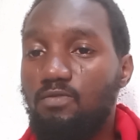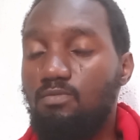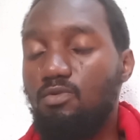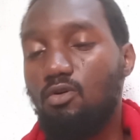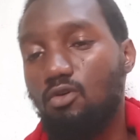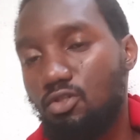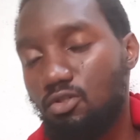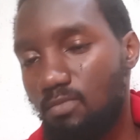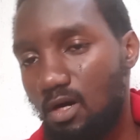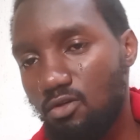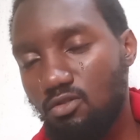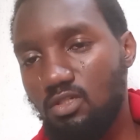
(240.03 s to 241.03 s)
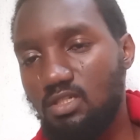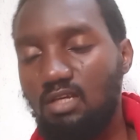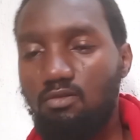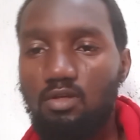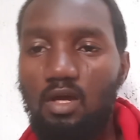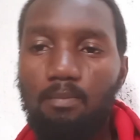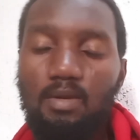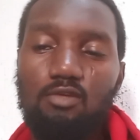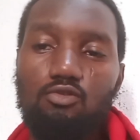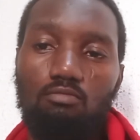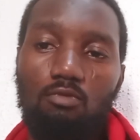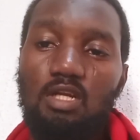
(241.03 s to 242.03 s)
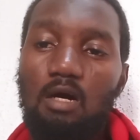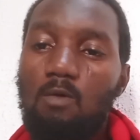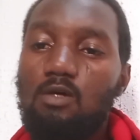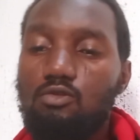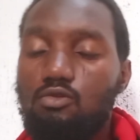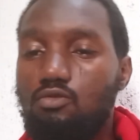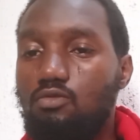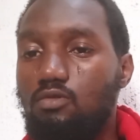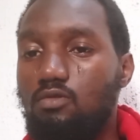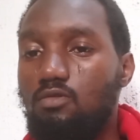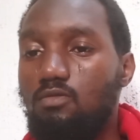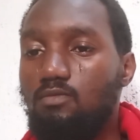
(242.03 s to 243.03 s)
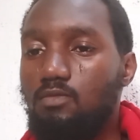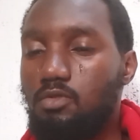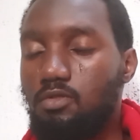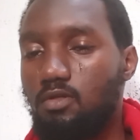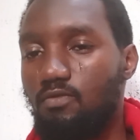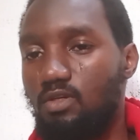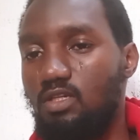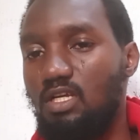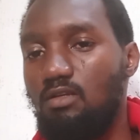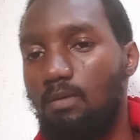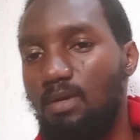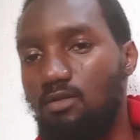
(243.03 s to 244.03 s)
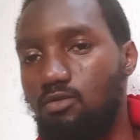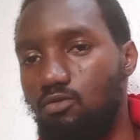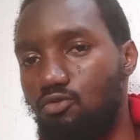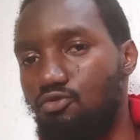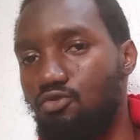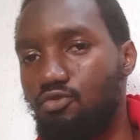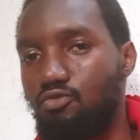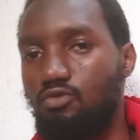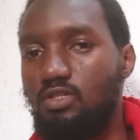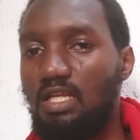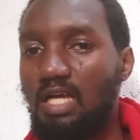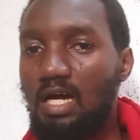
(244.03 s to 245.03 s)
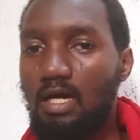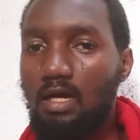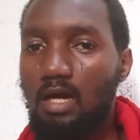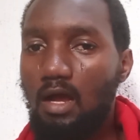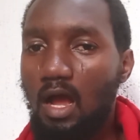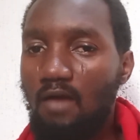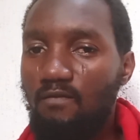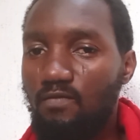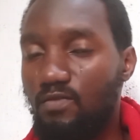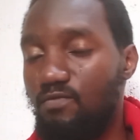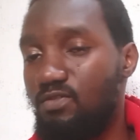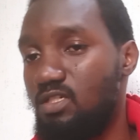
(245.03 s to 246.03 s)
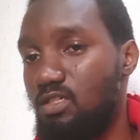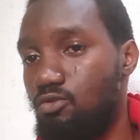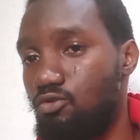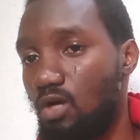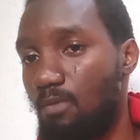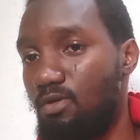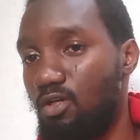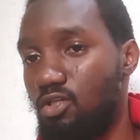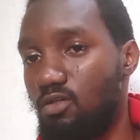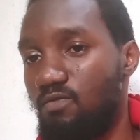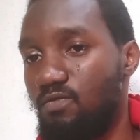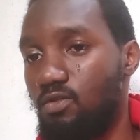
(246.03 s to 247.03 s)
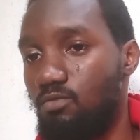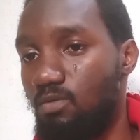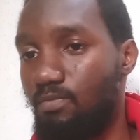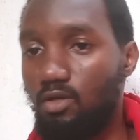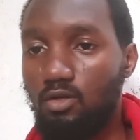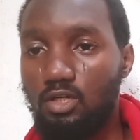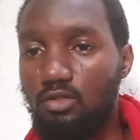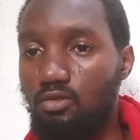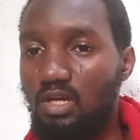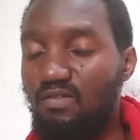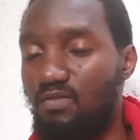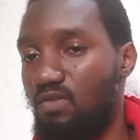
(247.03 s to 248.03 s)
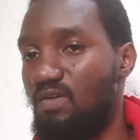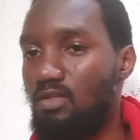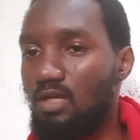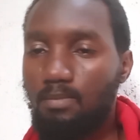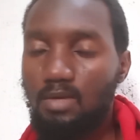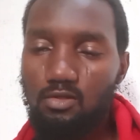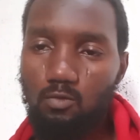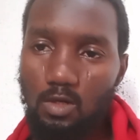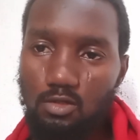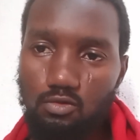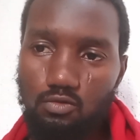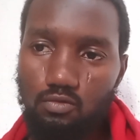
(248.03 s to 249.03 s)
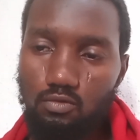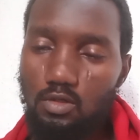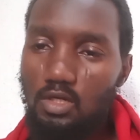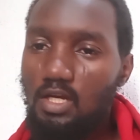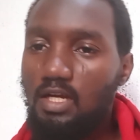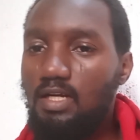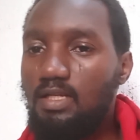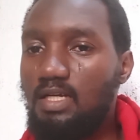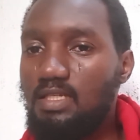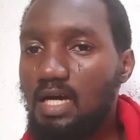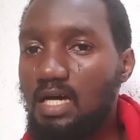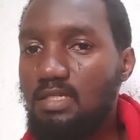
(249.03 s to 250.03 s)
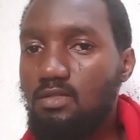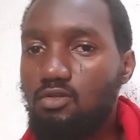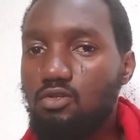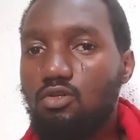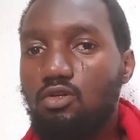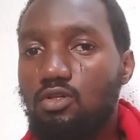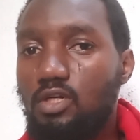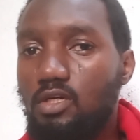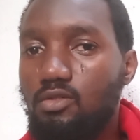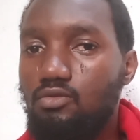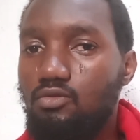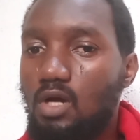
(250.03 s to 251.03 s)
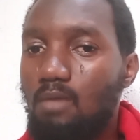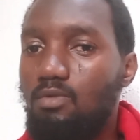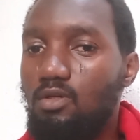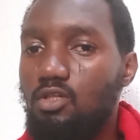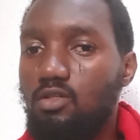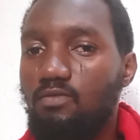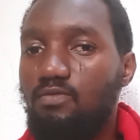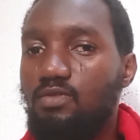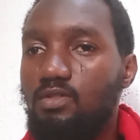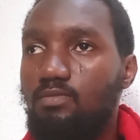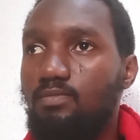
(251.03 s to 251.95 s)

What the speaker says: fee because you may also decide to apply to more than one school. So if you decide to apply to two schools that are having 50 euro application fee, you pay 100 euro. If you decide to apply to one school that has just 100 euro application fee,